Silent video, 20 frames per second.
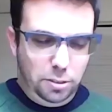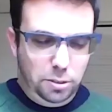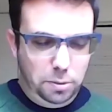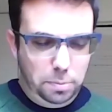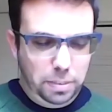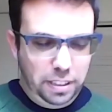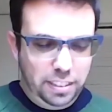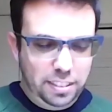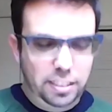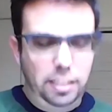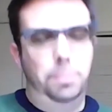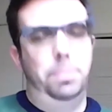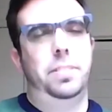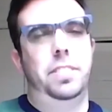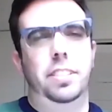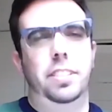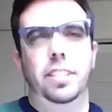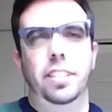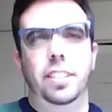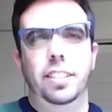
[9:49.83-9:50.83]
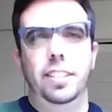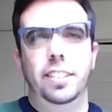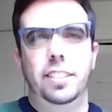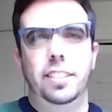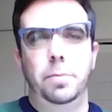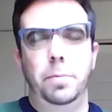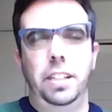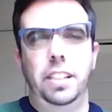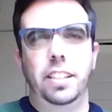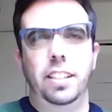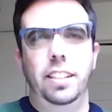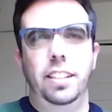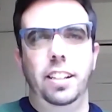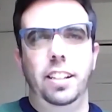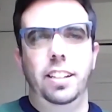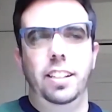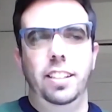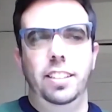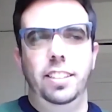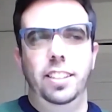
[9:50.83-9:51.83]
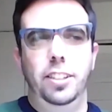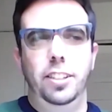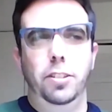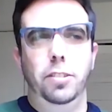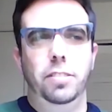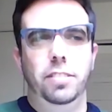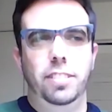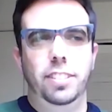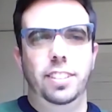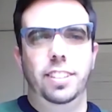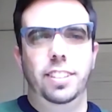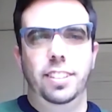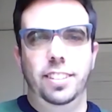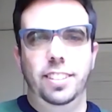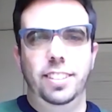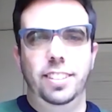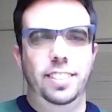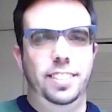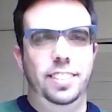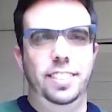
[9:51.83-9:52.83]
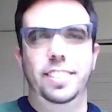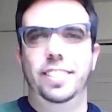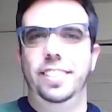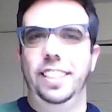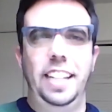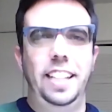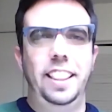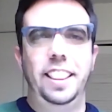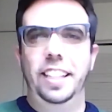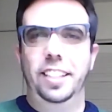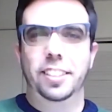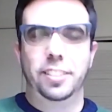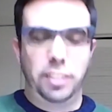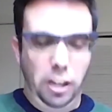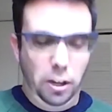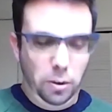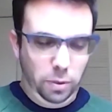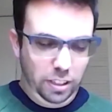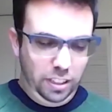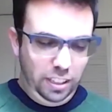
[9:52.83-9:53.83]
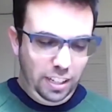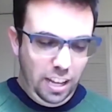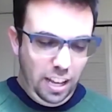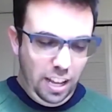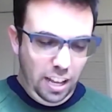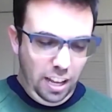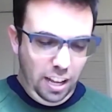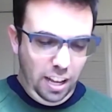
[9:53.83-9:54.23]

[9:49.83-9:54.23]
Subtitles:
Those are big steps to make it, to get things going.